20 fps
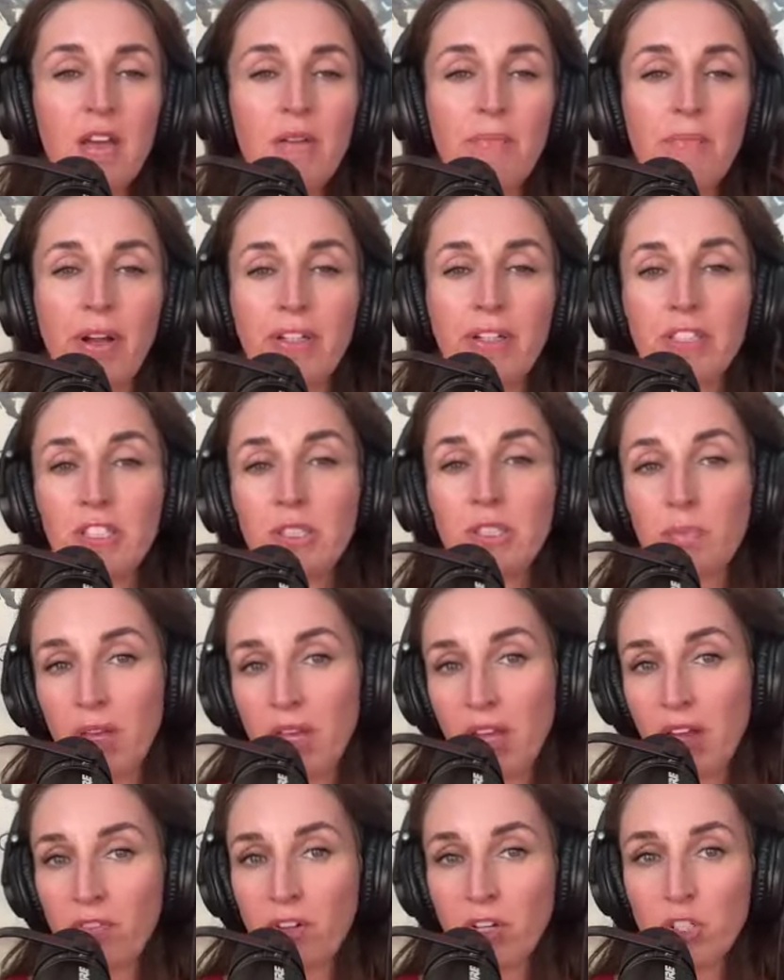Parents may
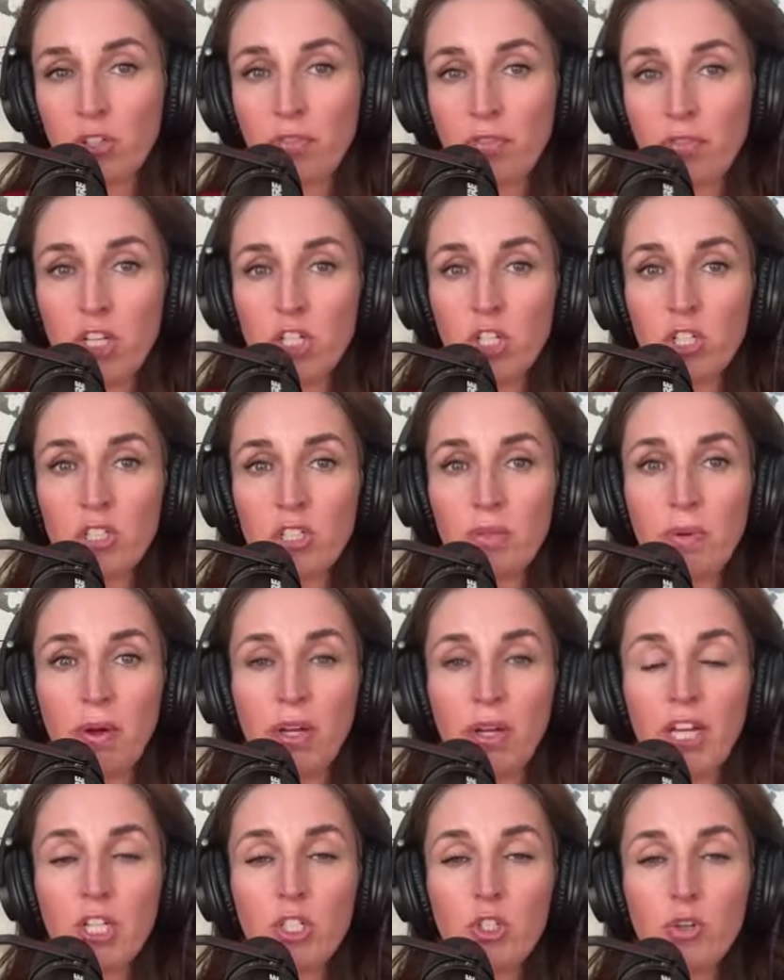have reservations
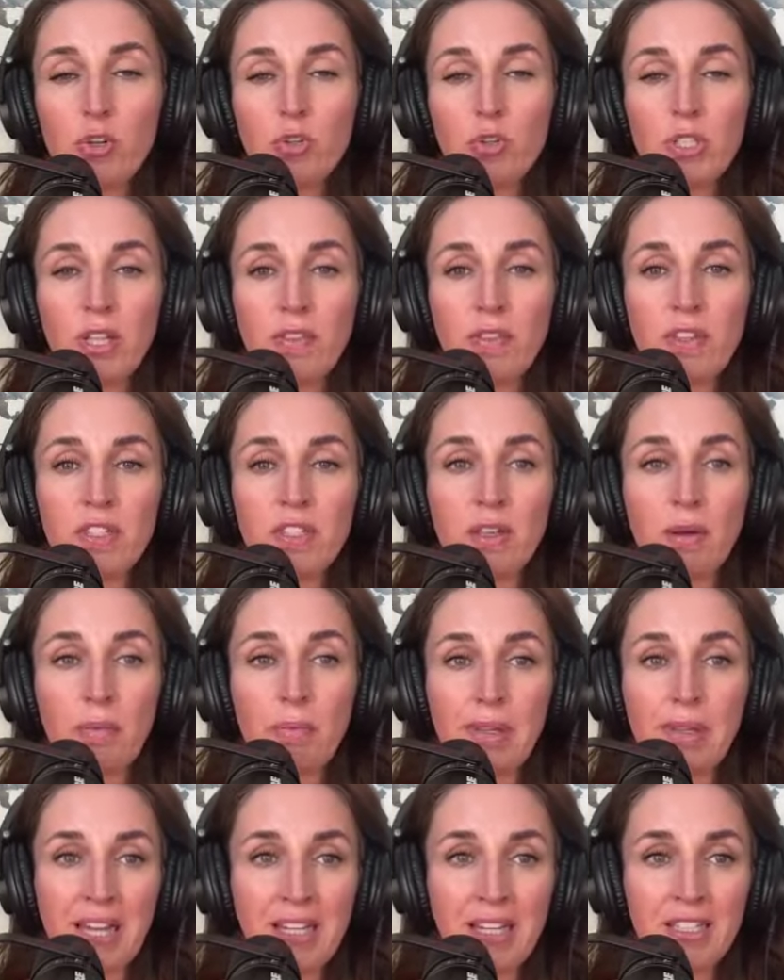about introducing these
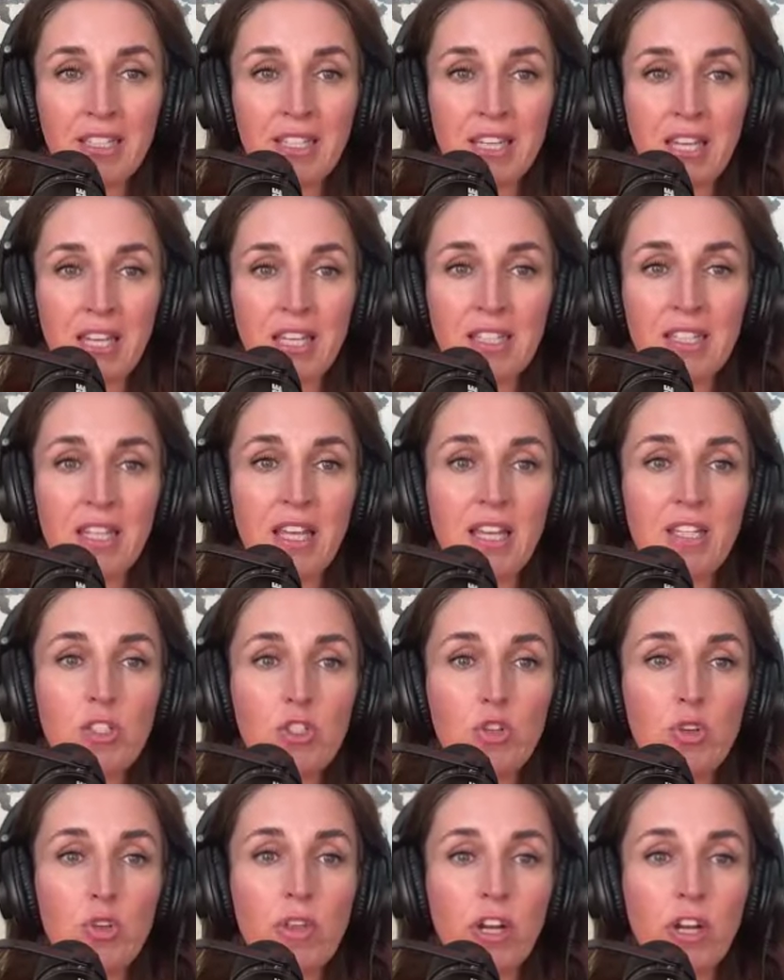complexities
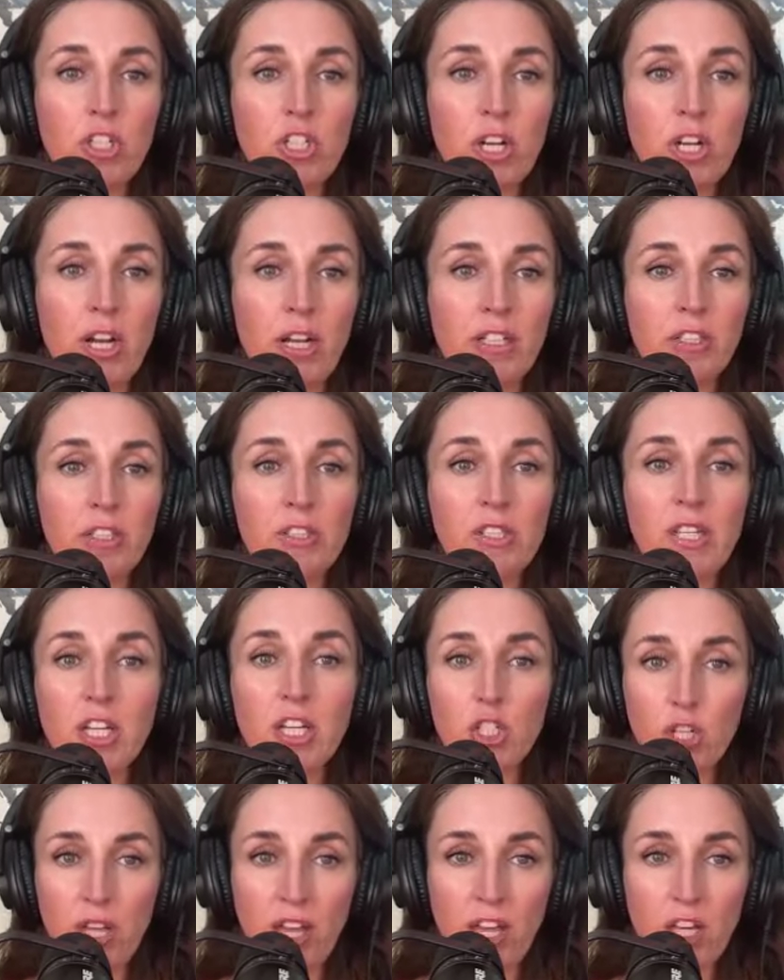into their child's
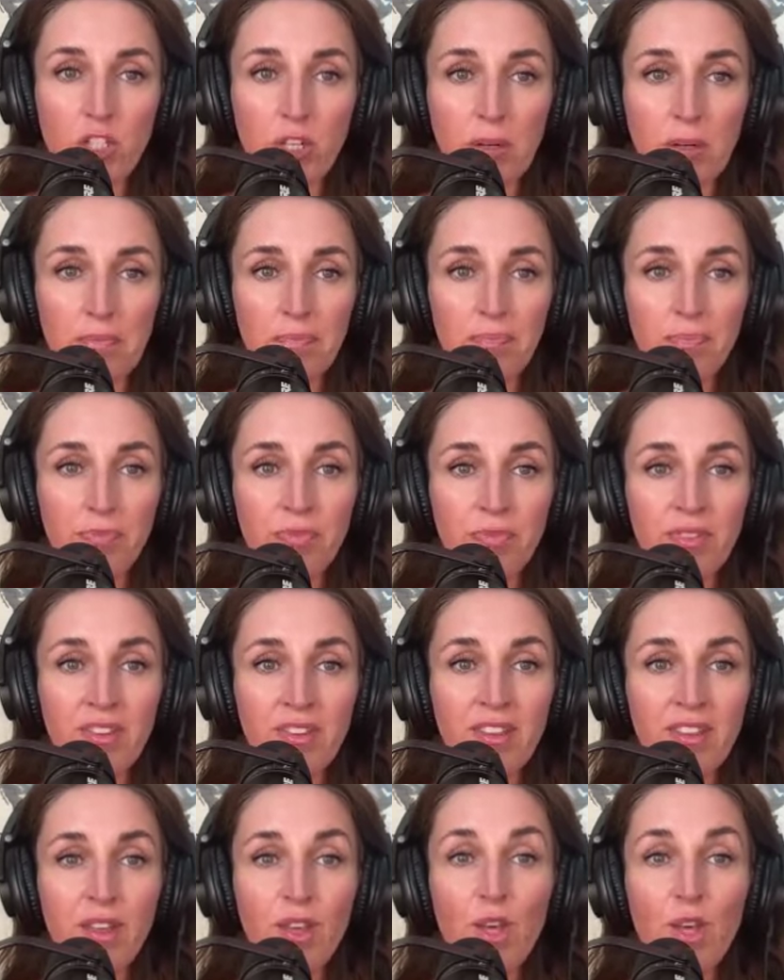education.
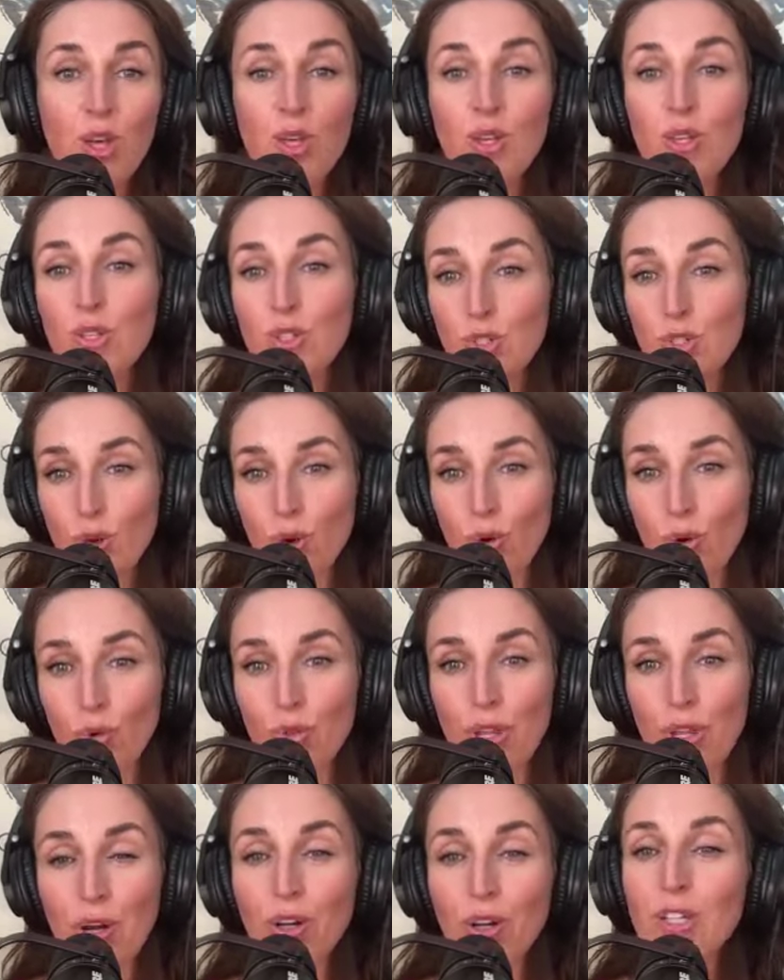So,
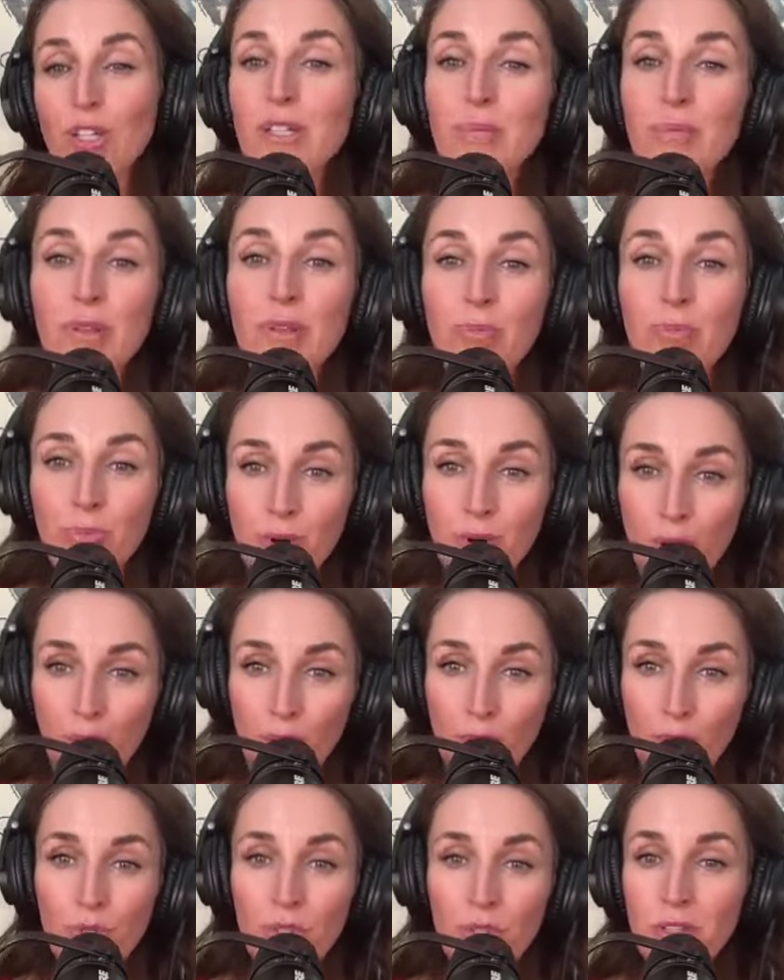there are some of the
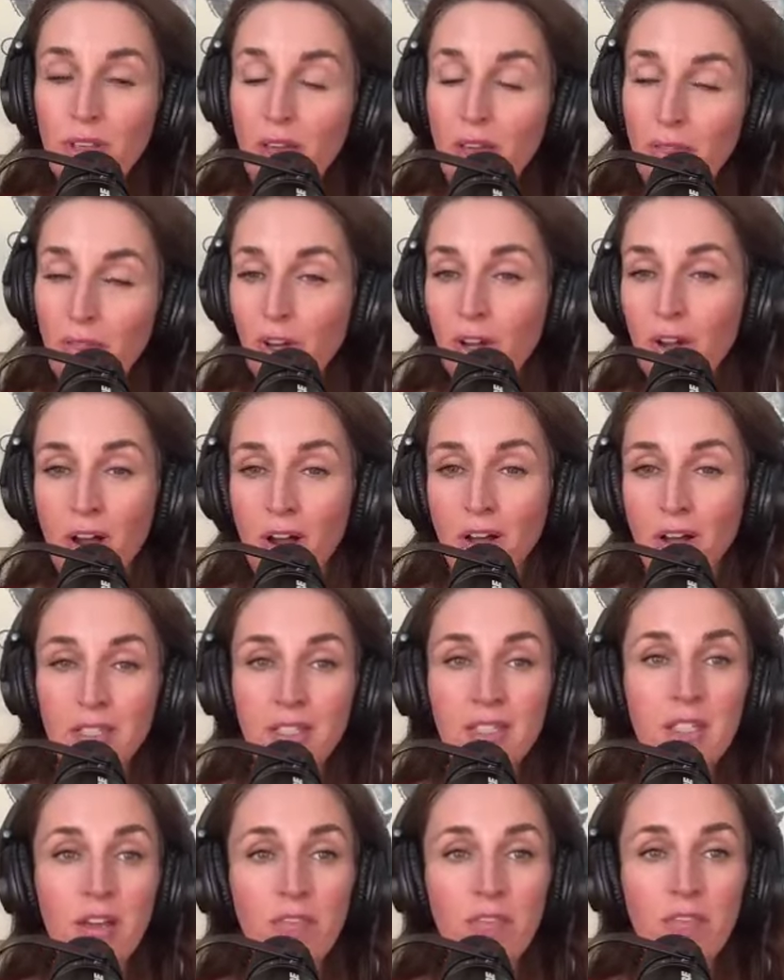pros and the
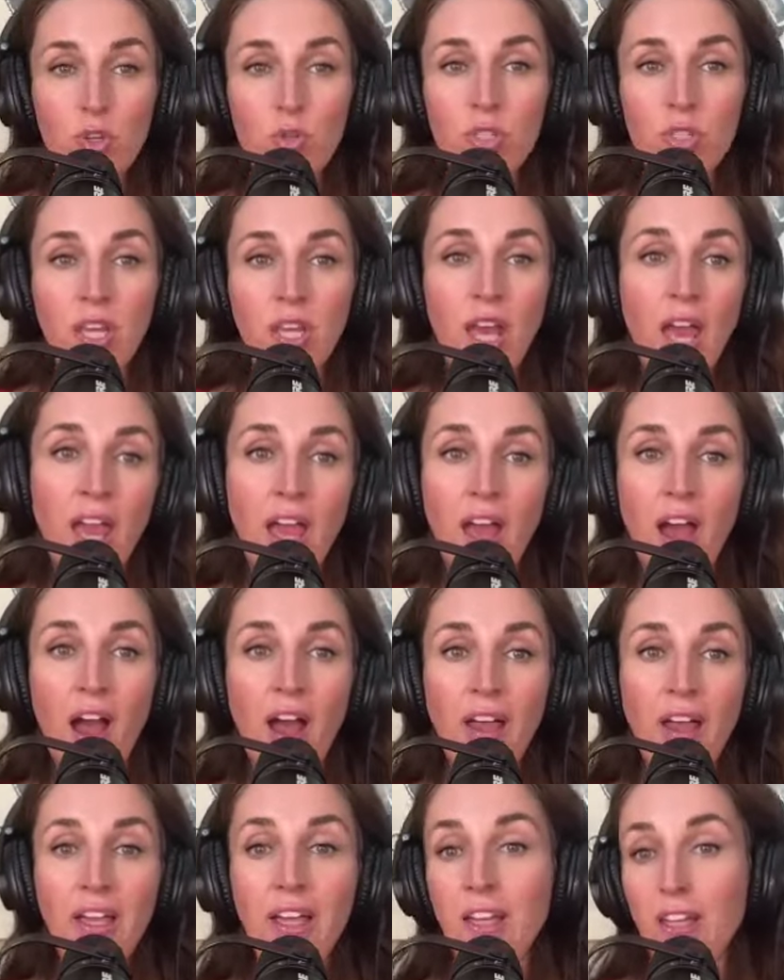cons of using
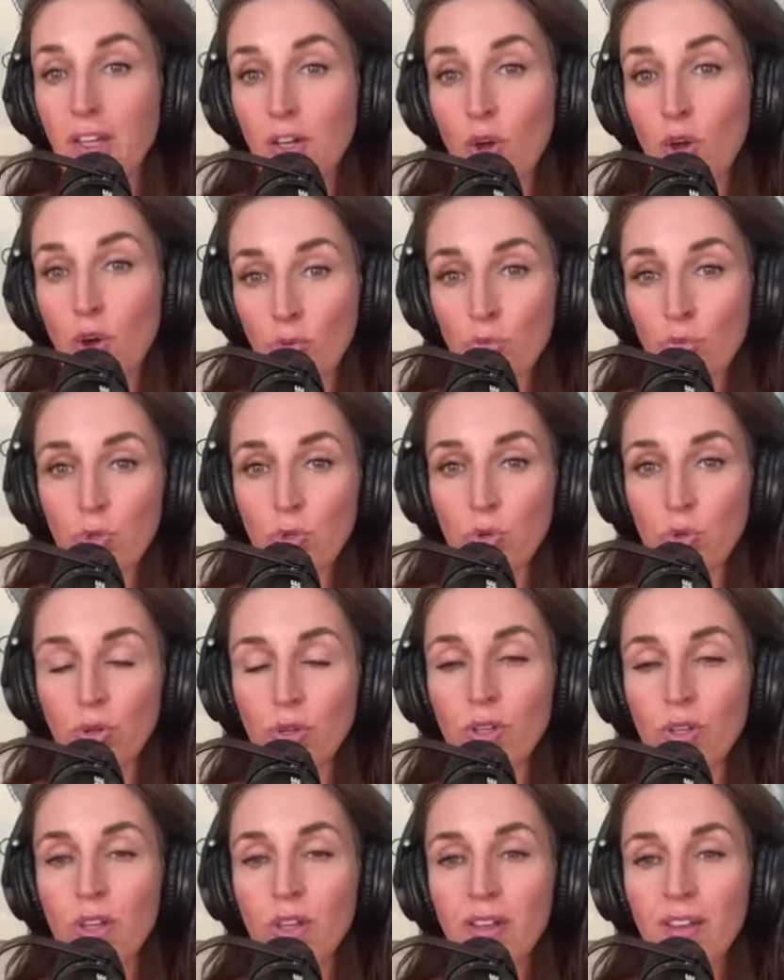AI in homeschool.
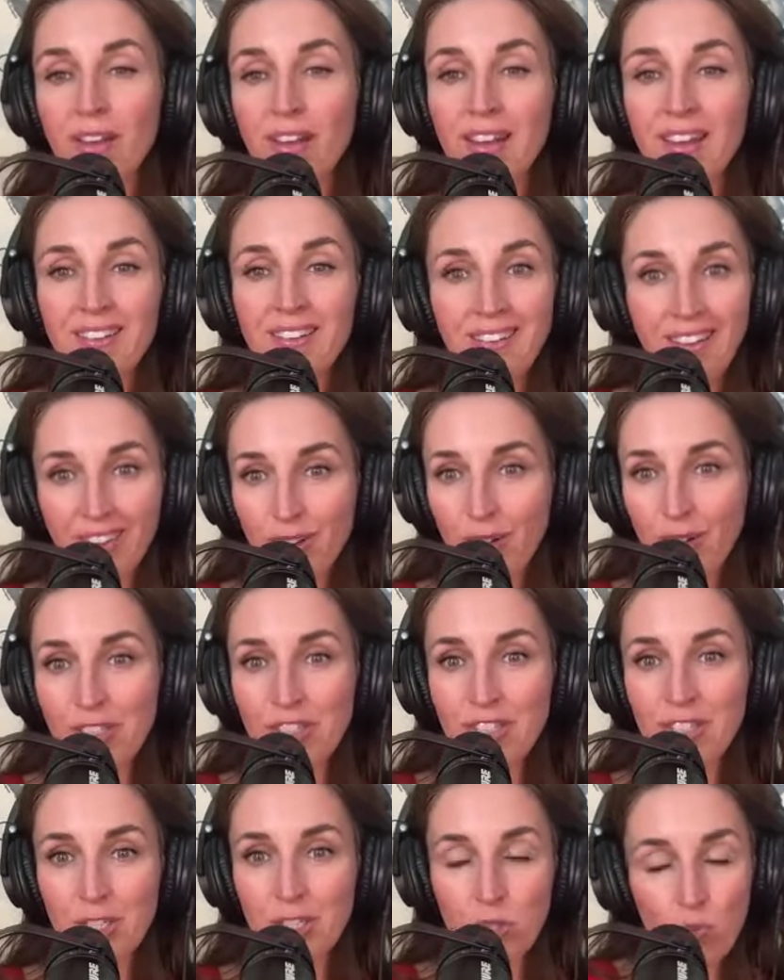Now, the
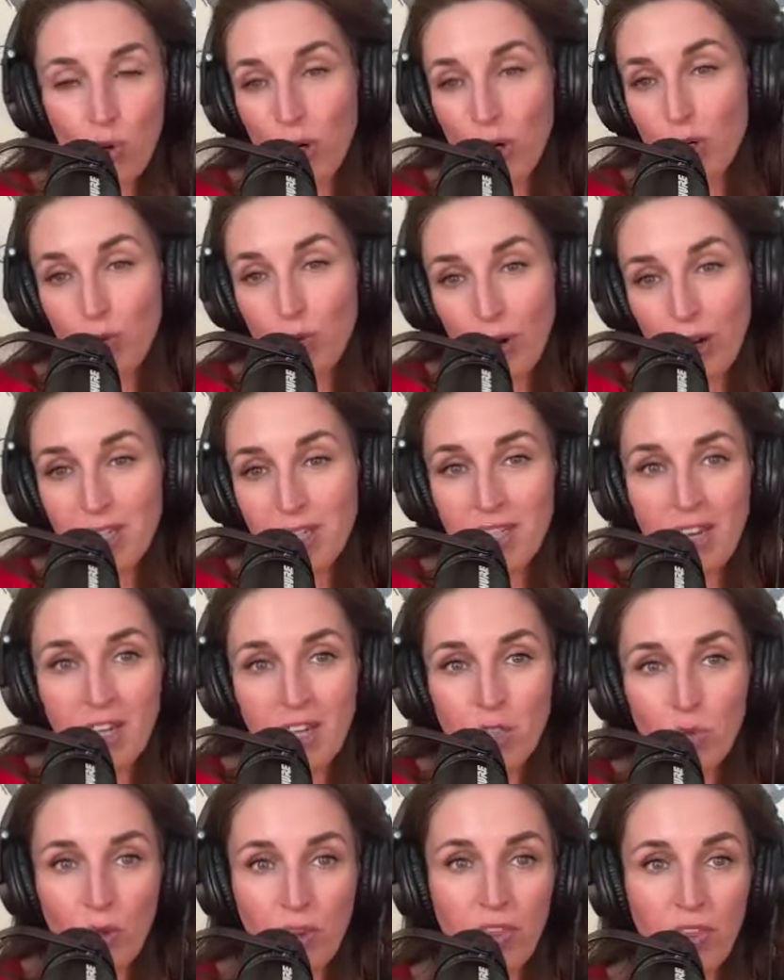question is, where do I
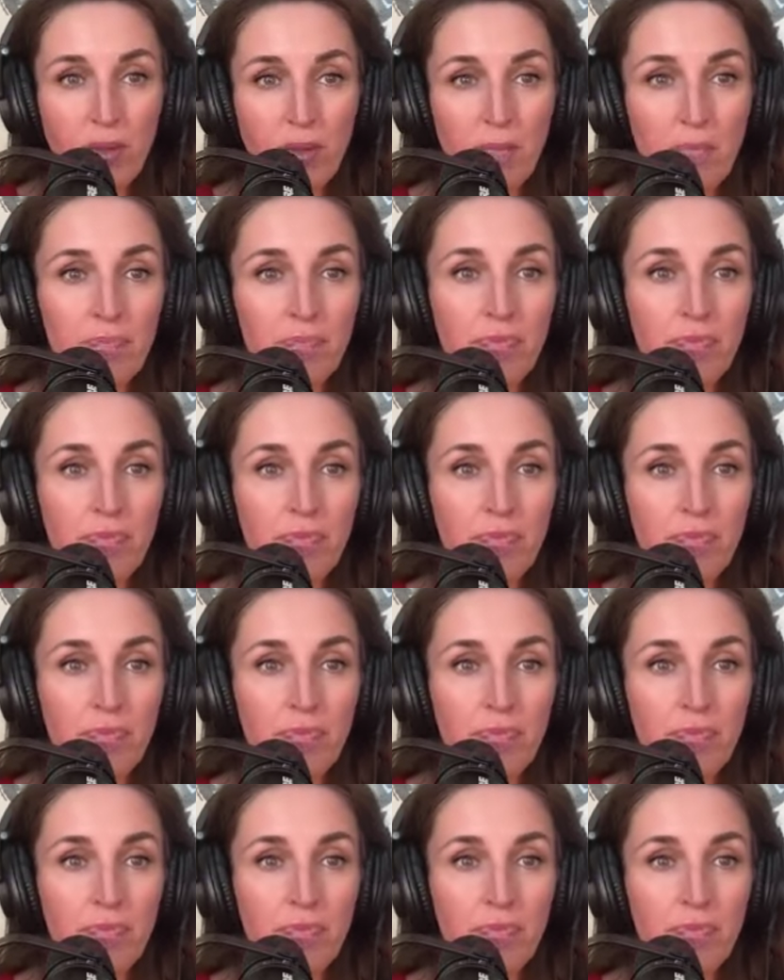stand with it?